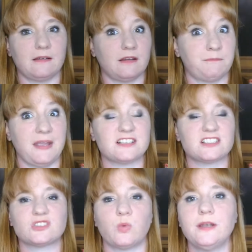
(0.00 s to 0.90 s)
being
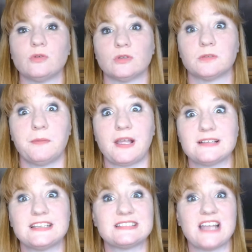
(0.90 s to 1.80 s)
swindled because
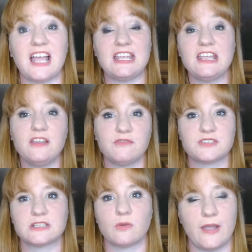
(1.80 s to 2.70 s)
he's naive to
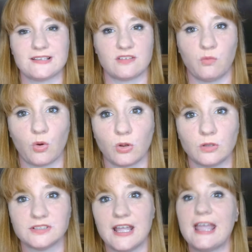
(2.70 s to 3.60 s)
the ways of the world.
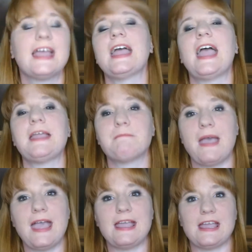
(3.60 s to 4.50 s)
He
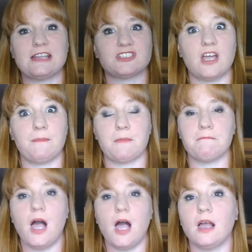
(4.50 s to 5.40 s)
may end up
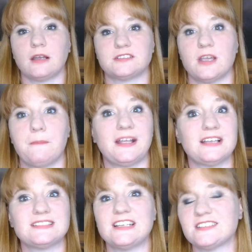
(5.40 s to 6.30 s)
mugged because
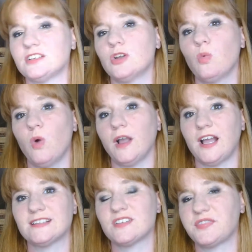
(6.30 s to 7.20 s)
he doesn't know what
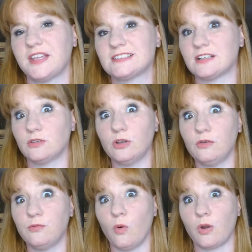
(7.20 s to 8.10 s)
kinds of things to look
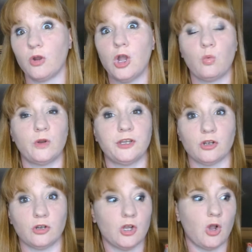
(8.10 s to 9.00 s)
for when
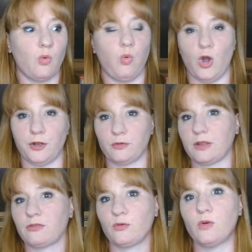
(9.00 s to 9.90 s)
you're wandering
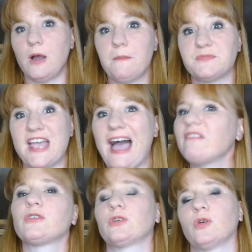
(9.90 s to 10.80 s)
through a
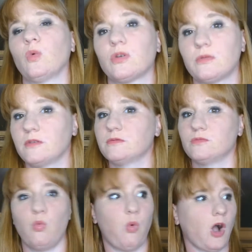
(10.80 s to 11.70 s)
tavern or
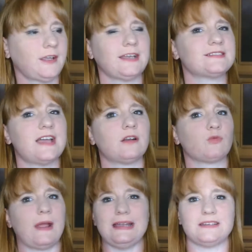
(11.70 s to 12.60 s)
walking down a
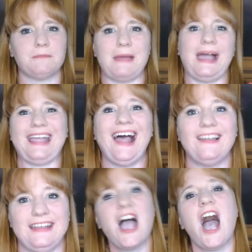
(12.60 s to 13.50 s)
random back
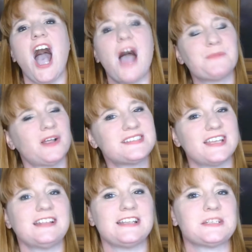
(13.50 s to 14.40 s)
alley. I'm not
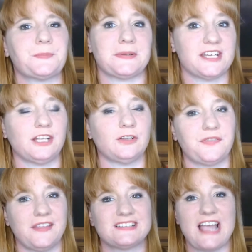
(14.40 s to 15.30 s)
saying these particular
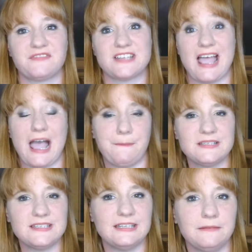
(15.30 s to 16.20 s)
things have to happen to
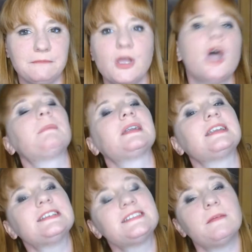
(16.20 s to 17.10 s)
him, but it
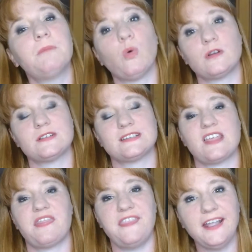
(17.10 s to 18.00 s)
is important to
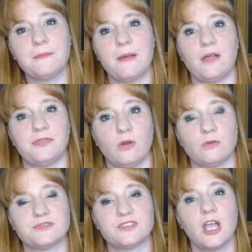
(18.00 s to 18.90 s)
think about
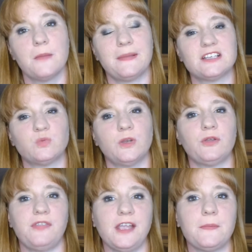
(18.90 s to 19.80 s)
those because when you
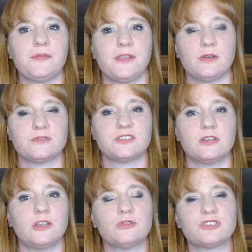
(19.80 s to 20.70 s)
think about those,
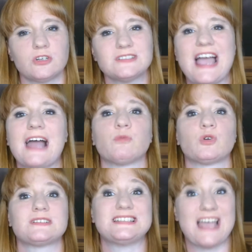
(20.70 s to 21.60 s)
you start to add more
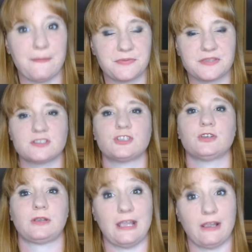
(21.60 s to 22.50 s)
depth to your
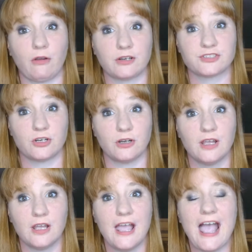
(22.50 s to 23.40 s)
character.
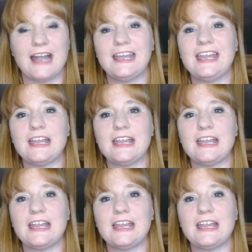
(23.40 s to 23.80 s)
And he